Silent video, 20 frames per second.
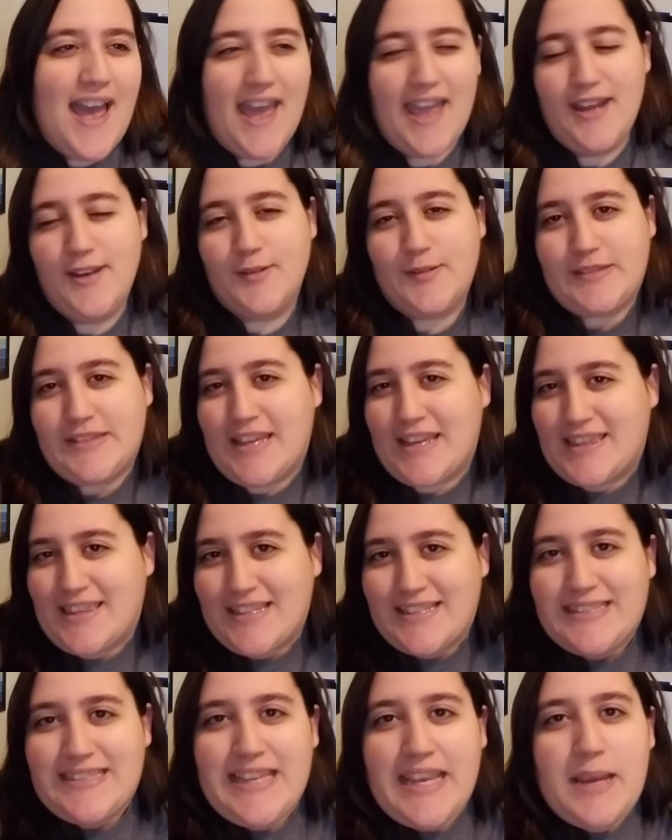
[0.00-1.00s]
And it was like
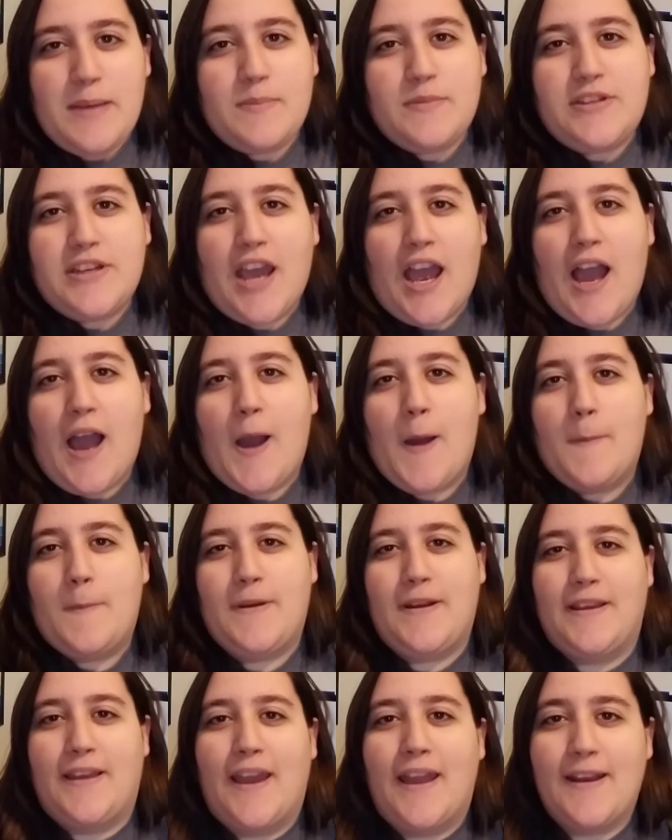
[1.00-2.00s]
the same job,
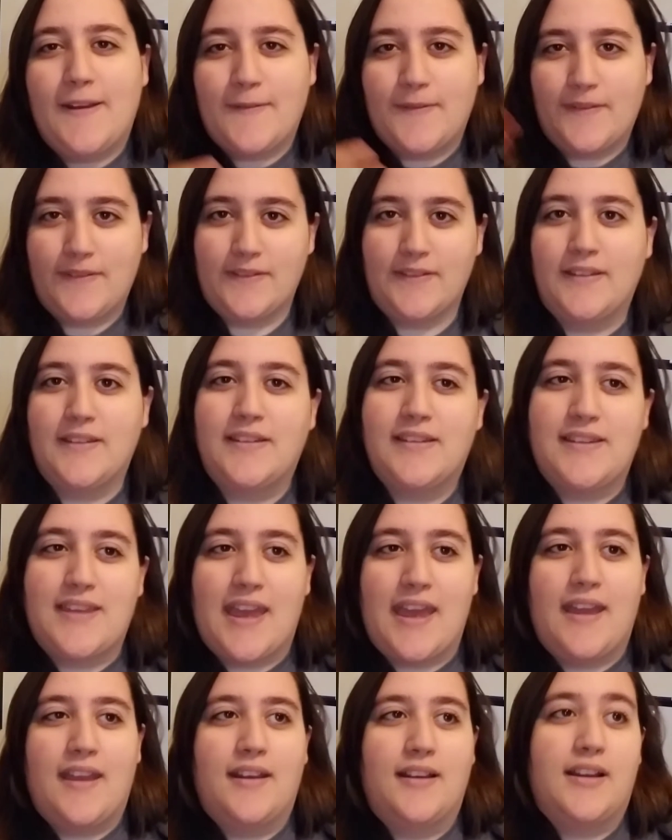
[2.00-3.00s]
and it kind of
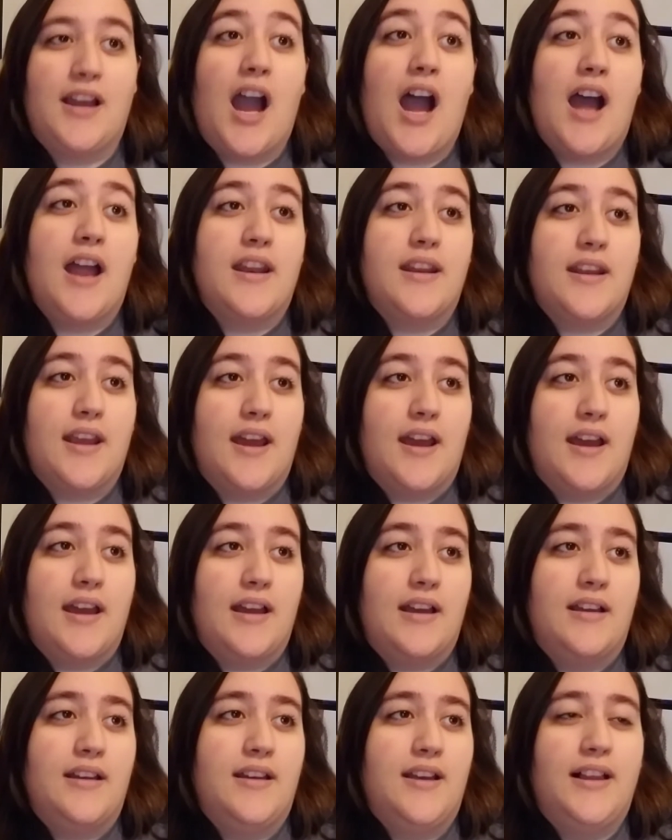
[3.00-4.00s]
got
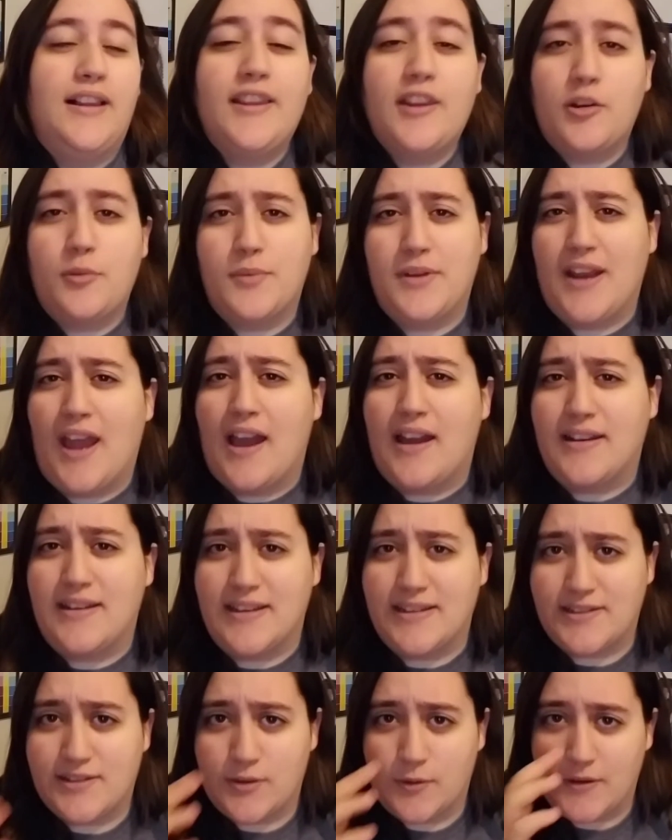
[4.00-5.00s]
a little
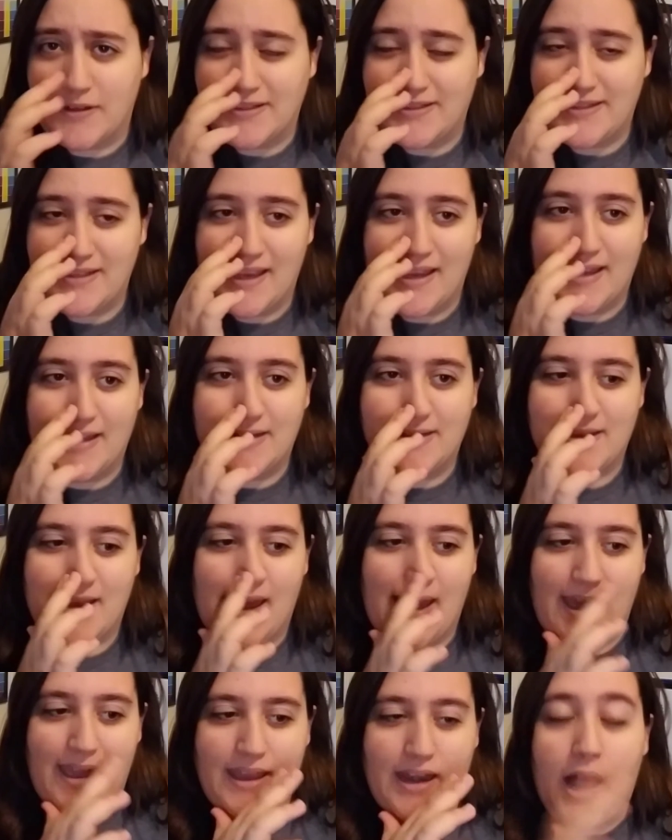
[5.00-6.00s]
monotonous towards the end.
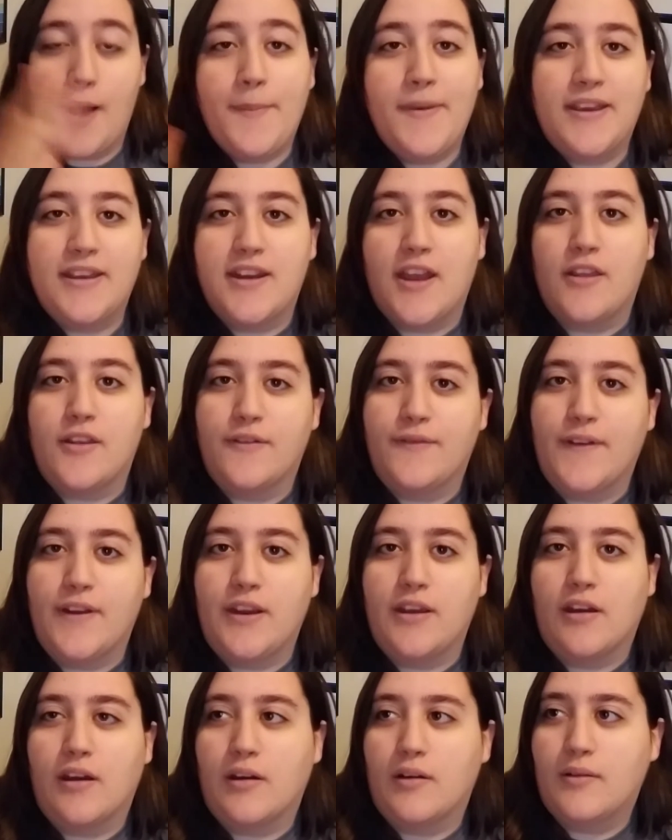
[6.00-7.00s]
And I'll make another
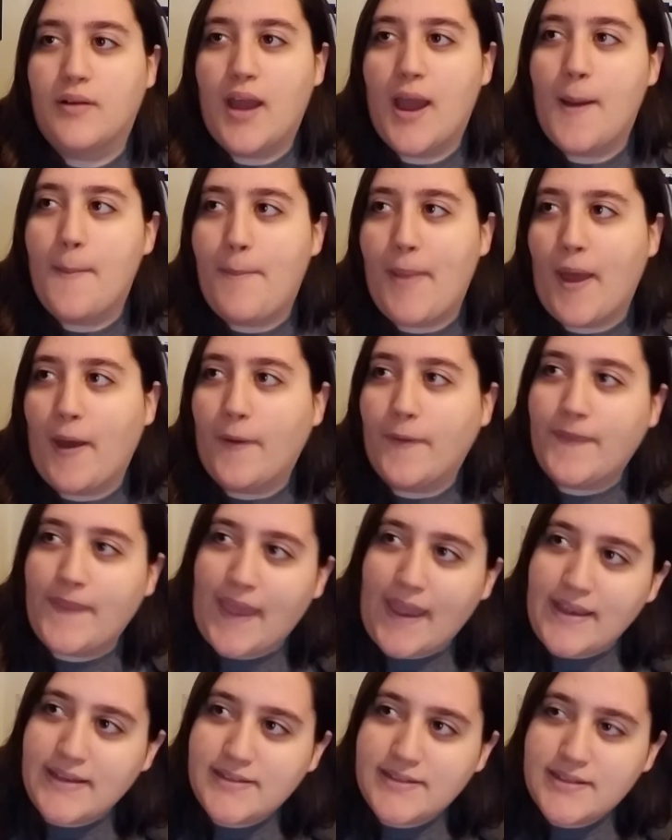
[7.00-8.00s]
video about
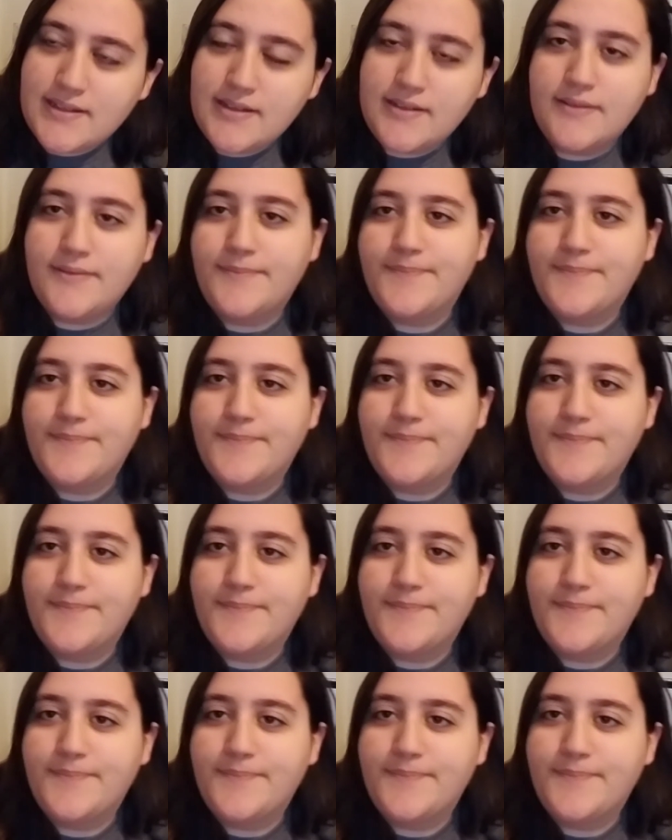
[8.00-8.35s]
that